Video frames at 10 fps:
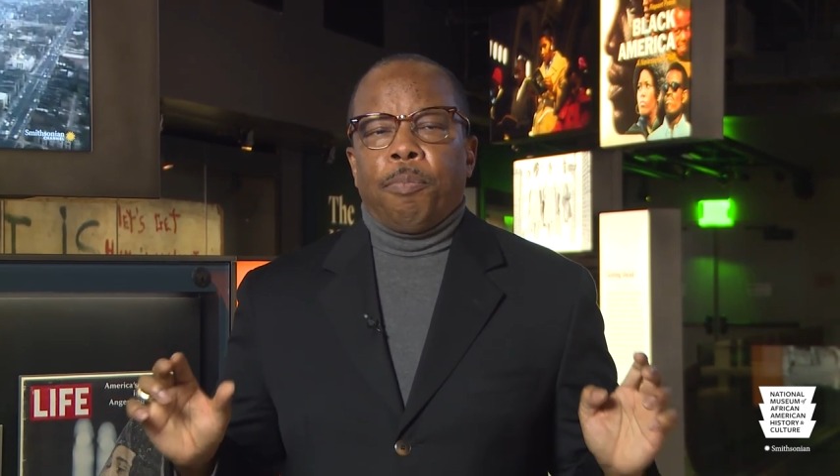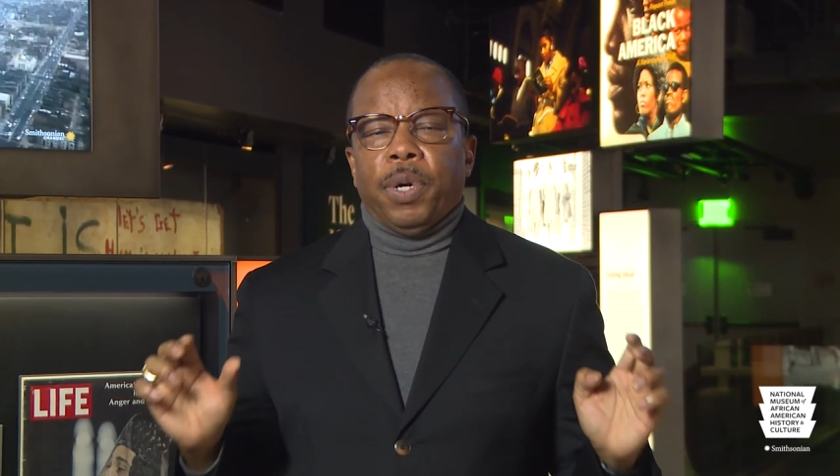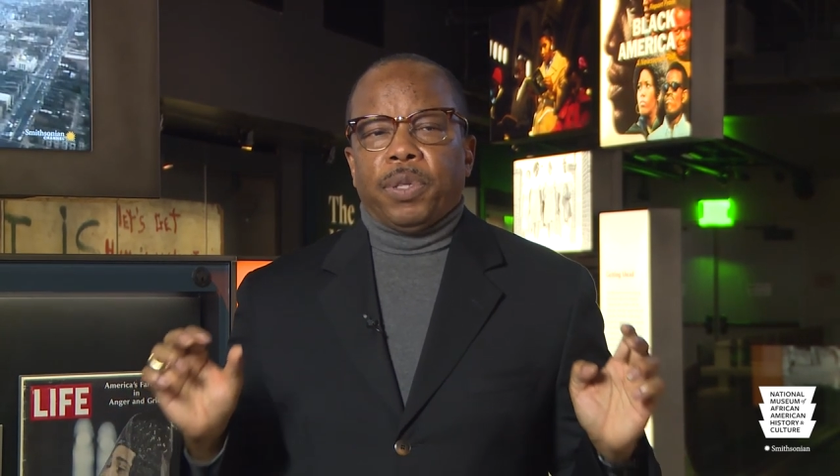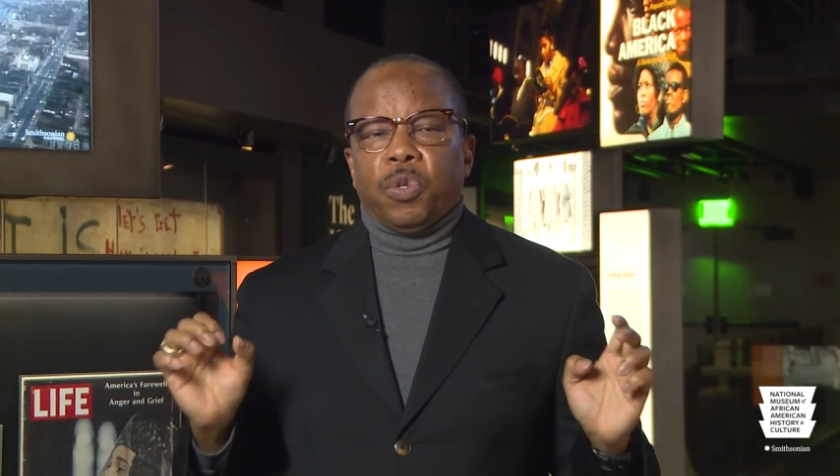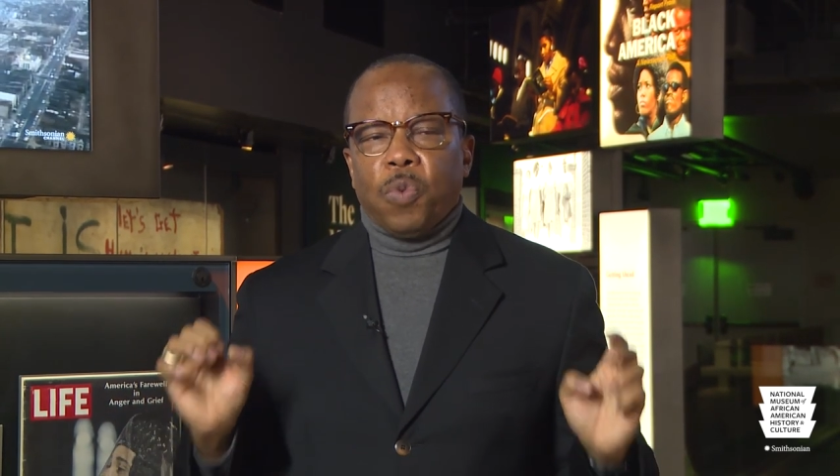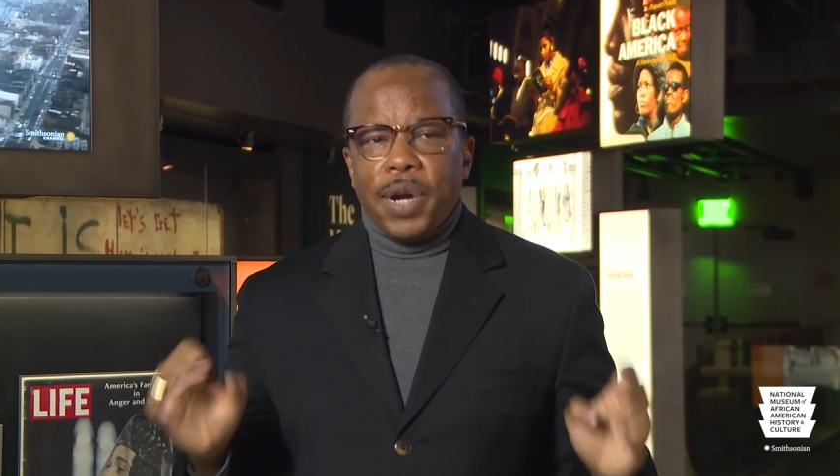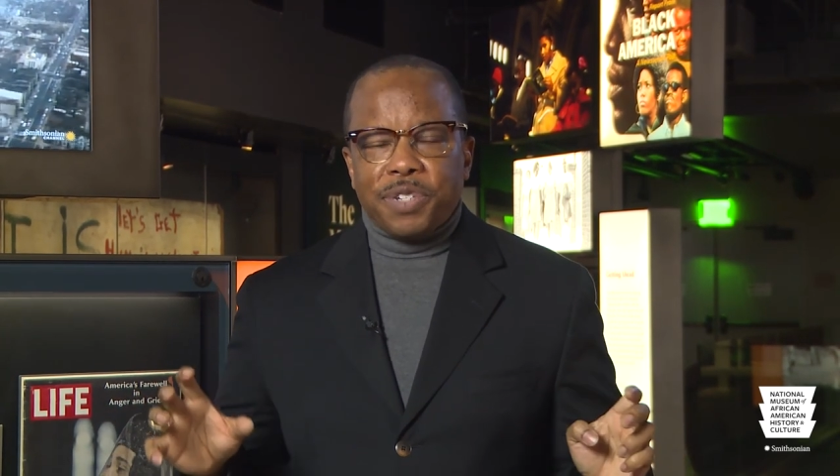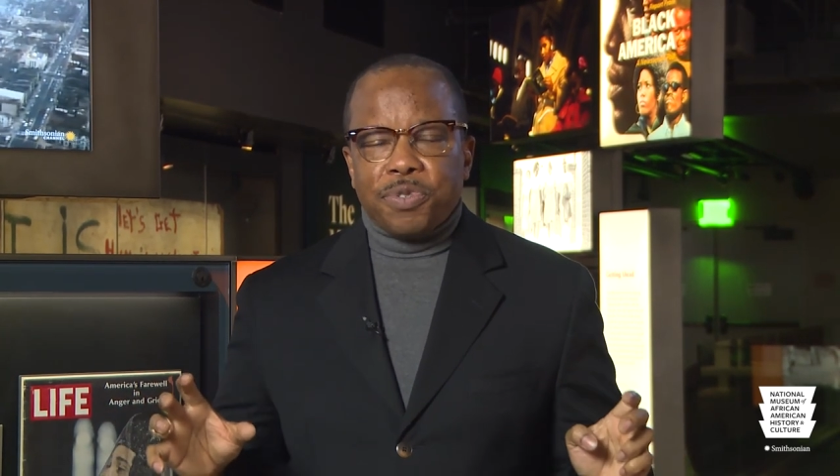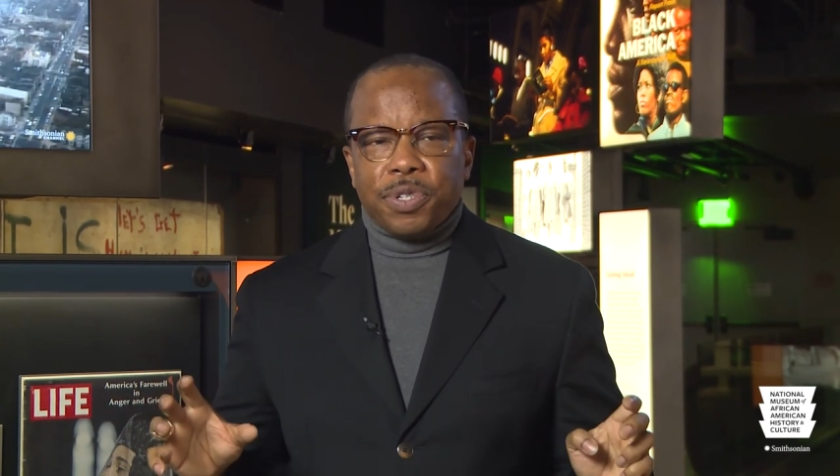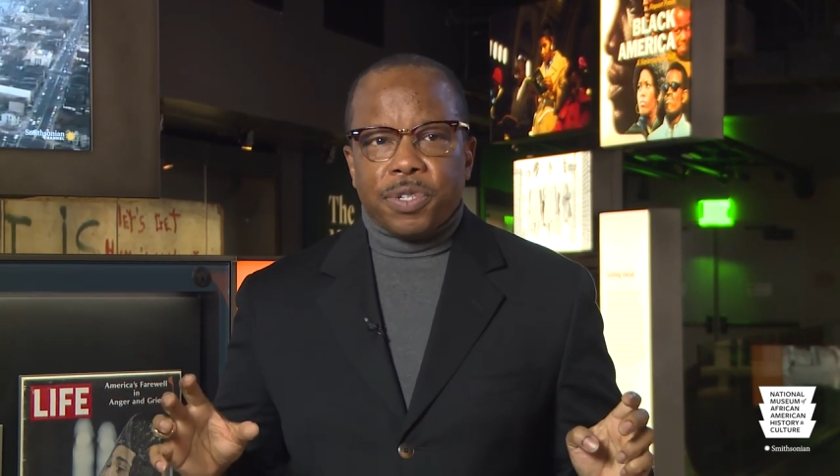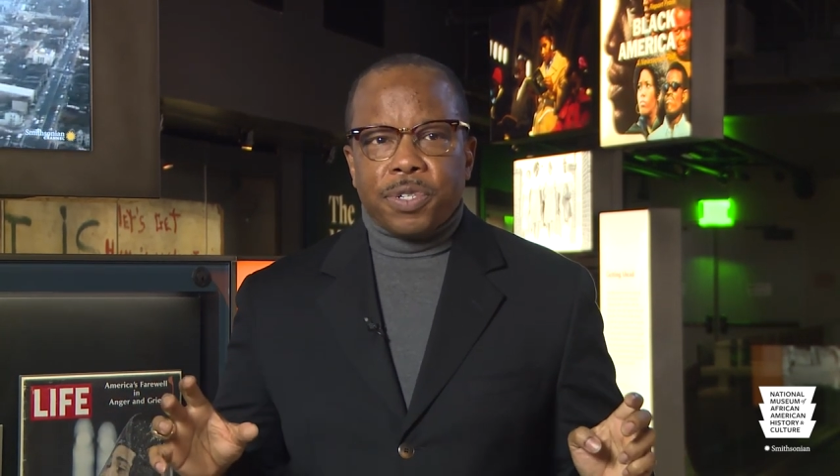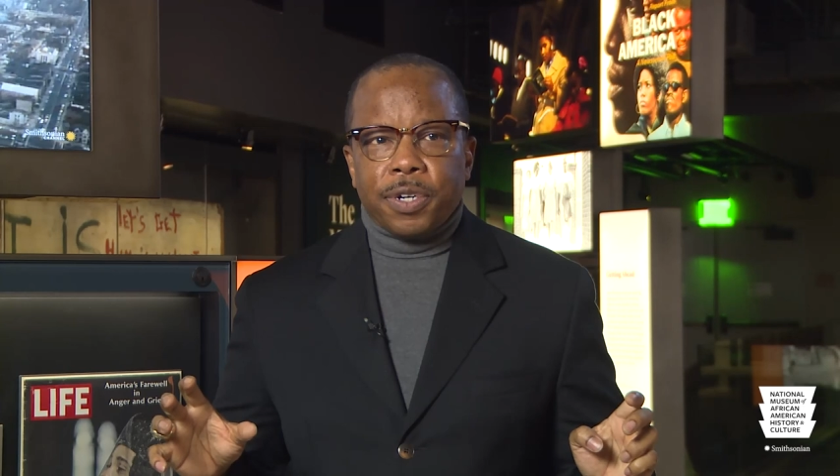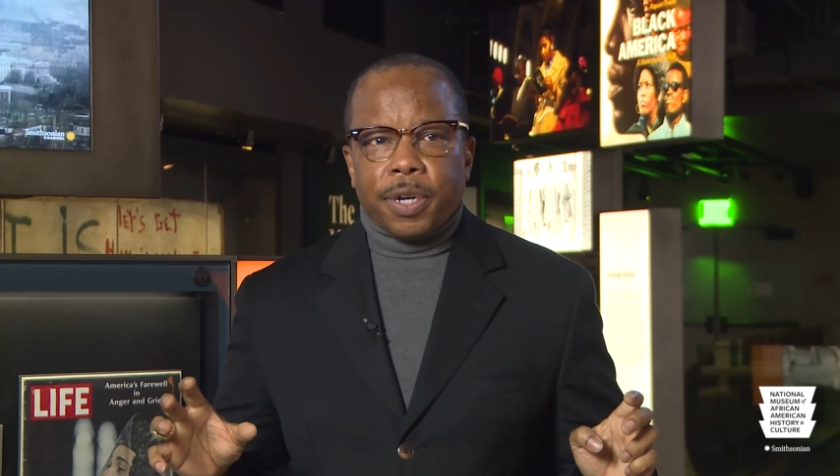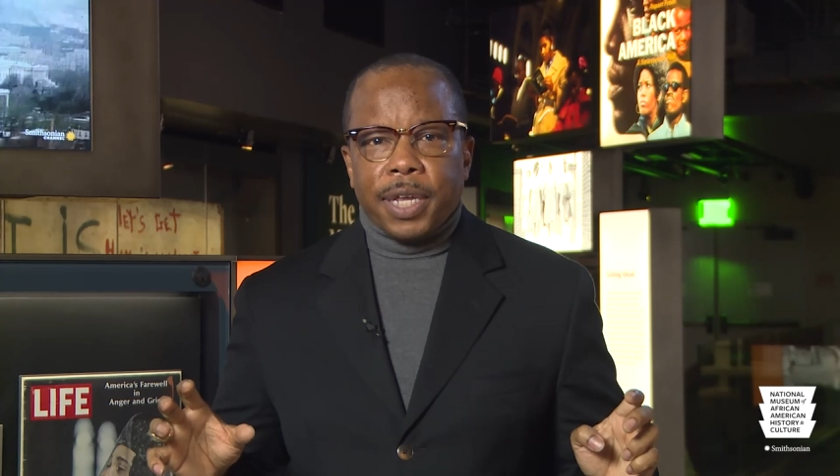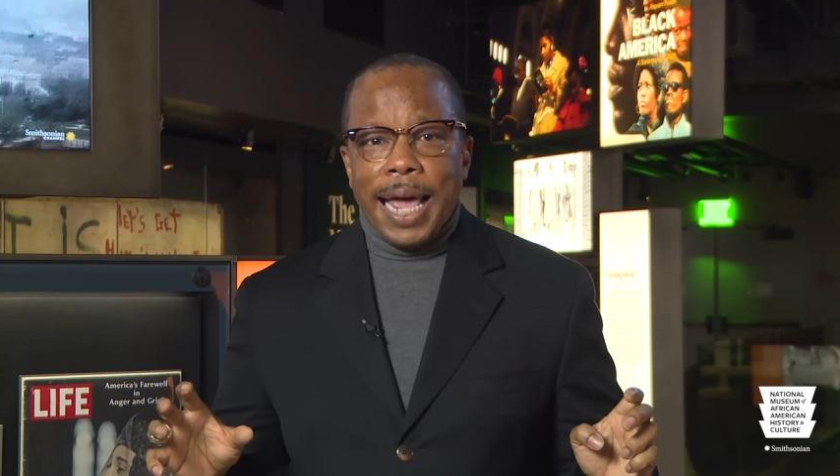but the waitress
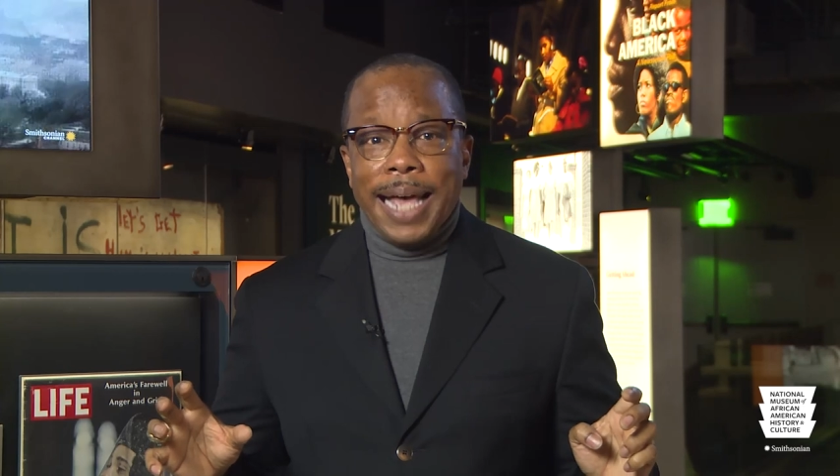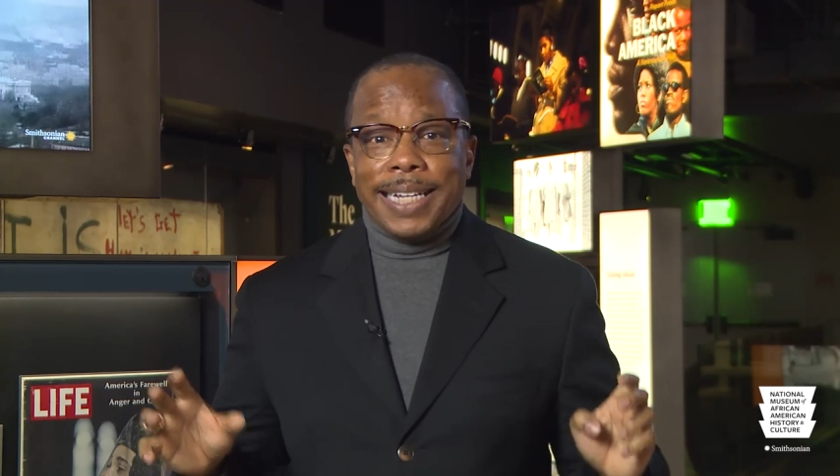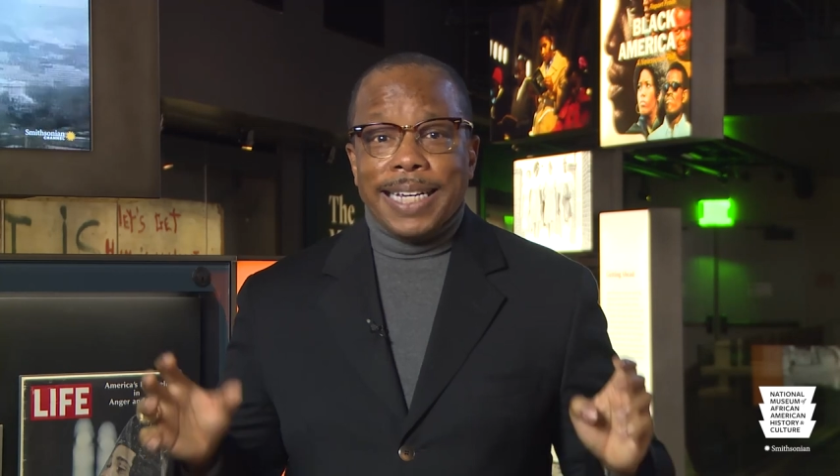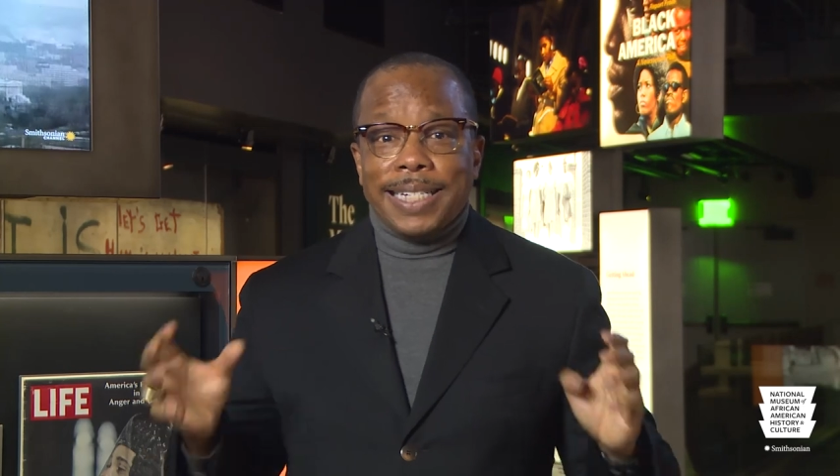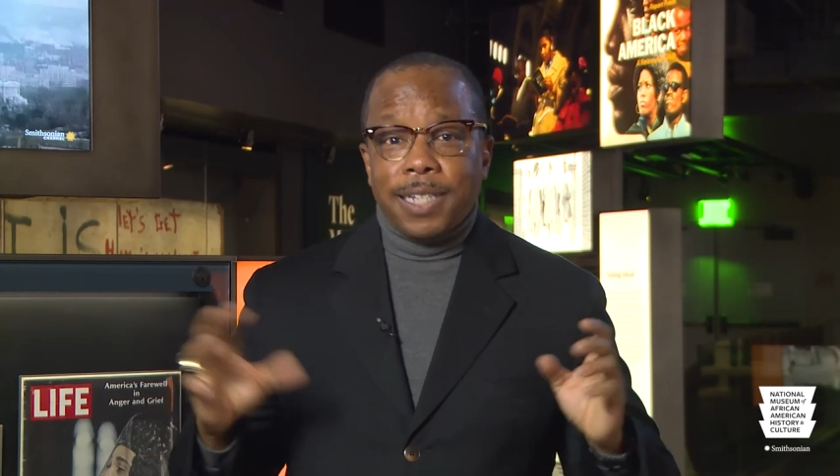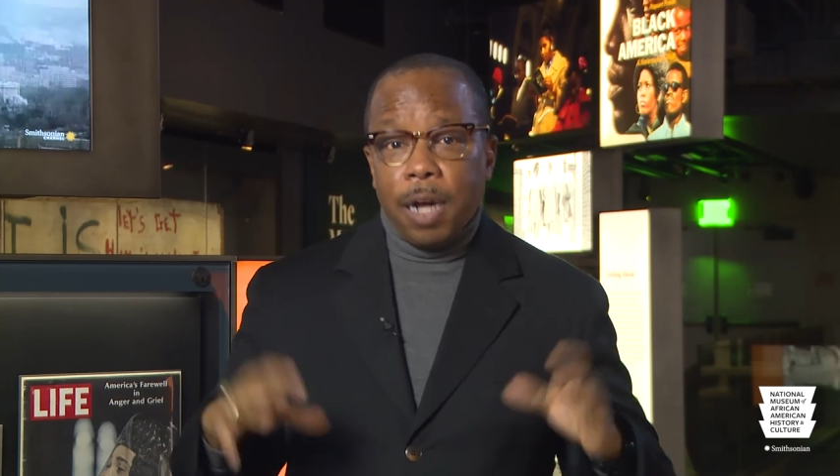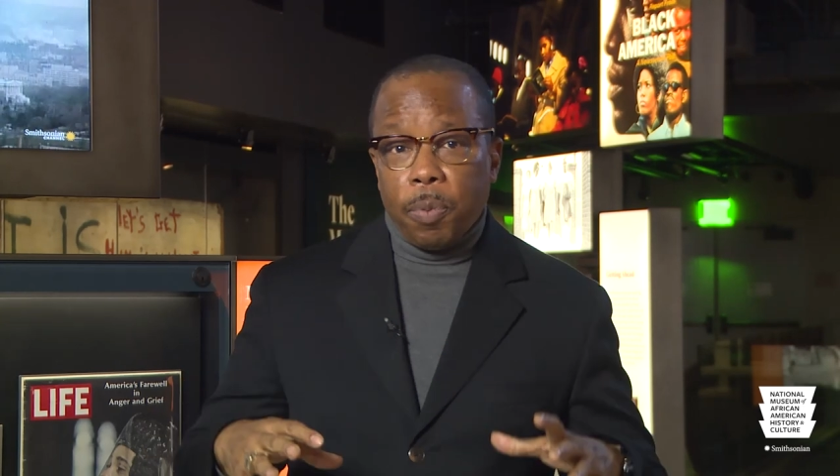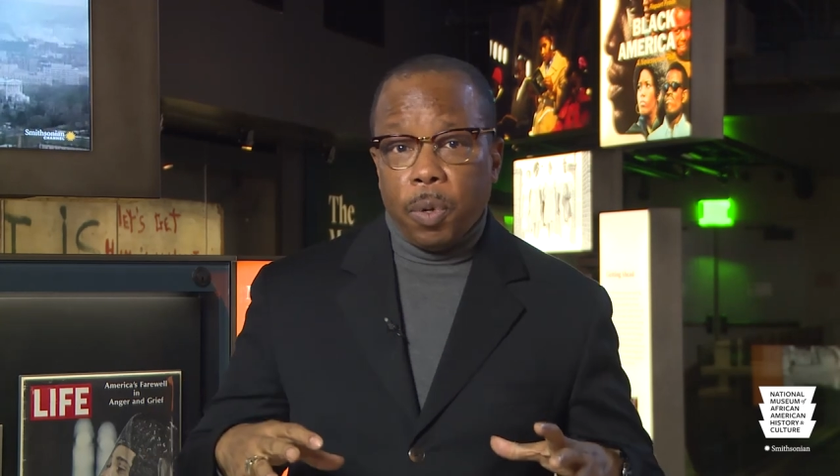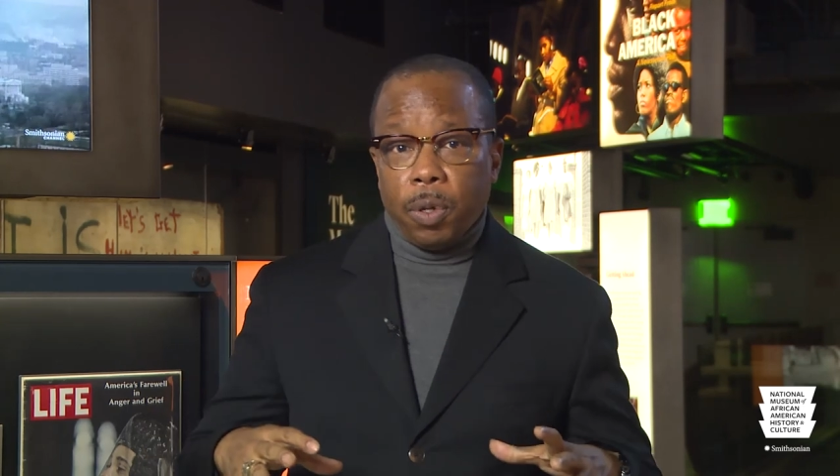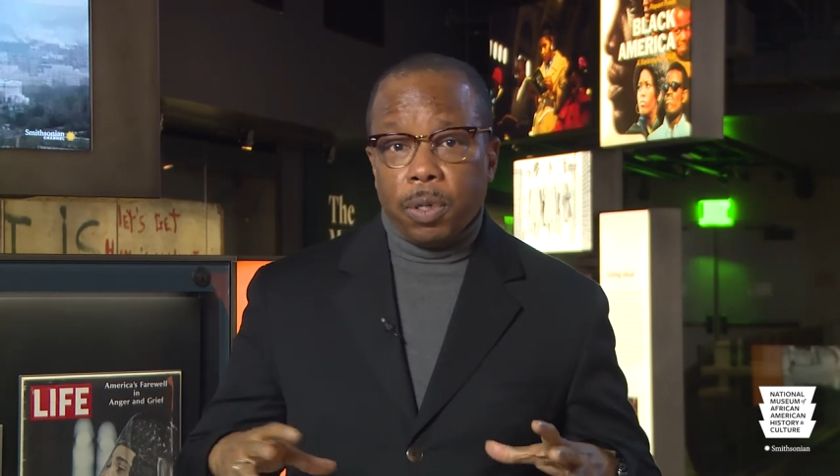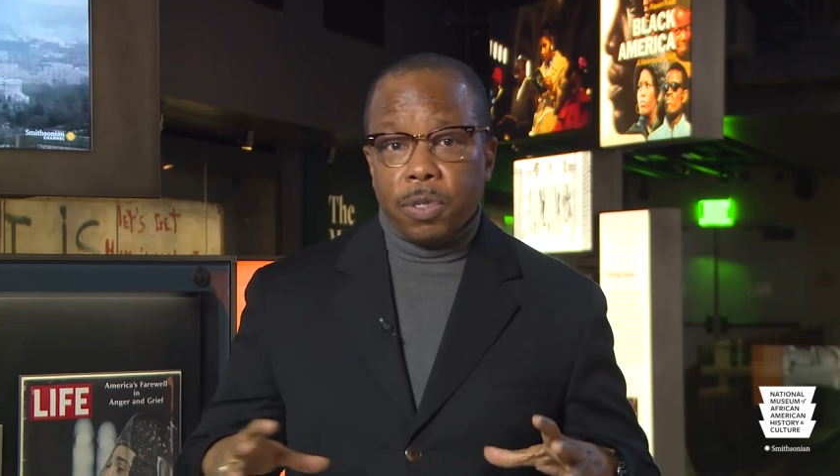took it as a double.